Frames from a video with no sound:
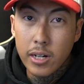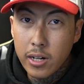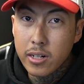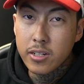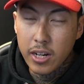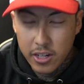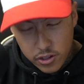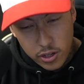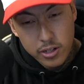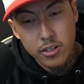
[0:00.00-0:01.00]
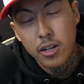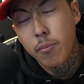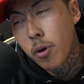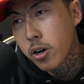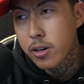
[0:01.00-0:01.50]
the other side. You understand
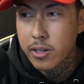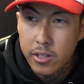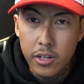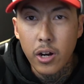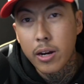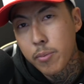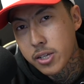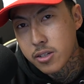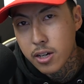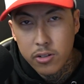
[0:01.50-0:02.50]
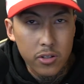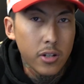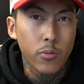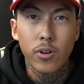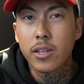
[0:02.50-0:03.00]
marketing, you know how to make sales, you
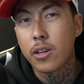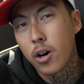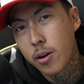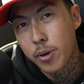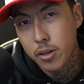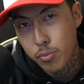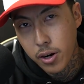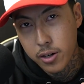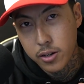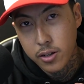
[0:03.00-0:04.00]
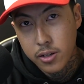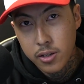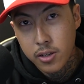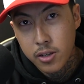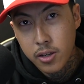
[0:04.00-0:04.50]
don't really know how to make the product.
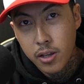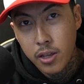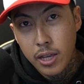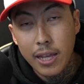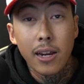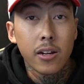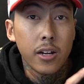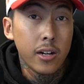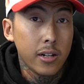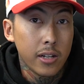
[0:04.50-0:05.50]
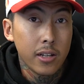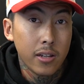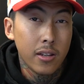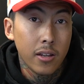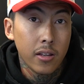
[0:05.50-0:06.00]
And on the other end,
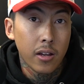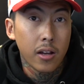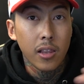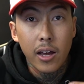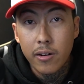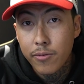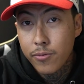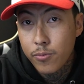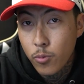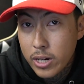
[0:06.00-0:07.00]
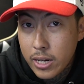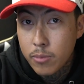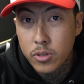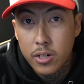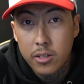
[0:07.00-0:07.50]
a lot of when it
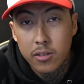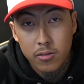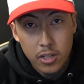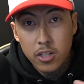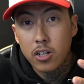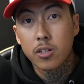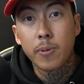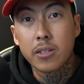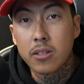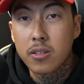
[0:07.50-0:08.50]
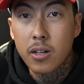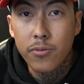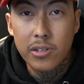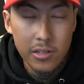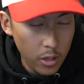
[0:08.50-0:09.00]
comes to the t-shirt space itself
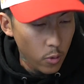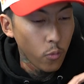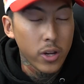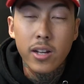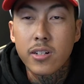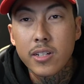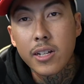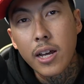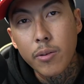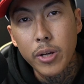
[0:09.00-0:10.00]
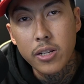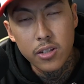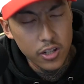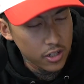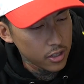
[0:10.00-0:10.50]
is we understand how to make the
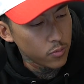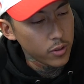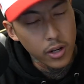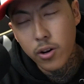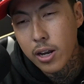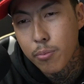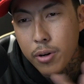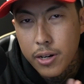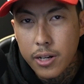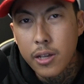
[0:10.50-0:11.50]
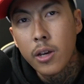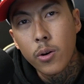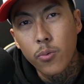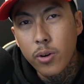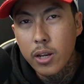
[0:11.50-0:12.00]
t-shirts, we know how to print it,
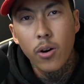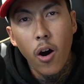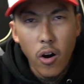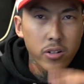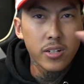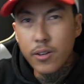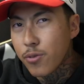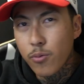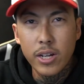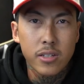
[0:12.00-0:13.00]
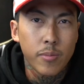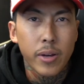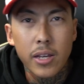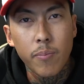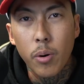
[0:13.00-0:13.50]
we know all the different ways to
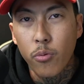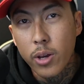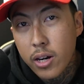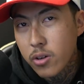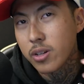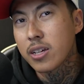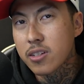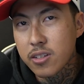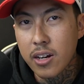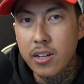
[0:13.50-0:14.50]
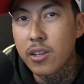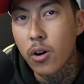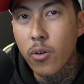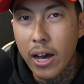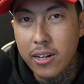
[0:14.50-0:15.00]
make it, but we don't necessarily
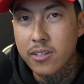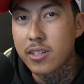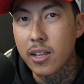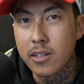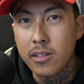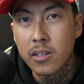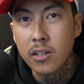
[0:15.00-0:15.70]
know how to sell it.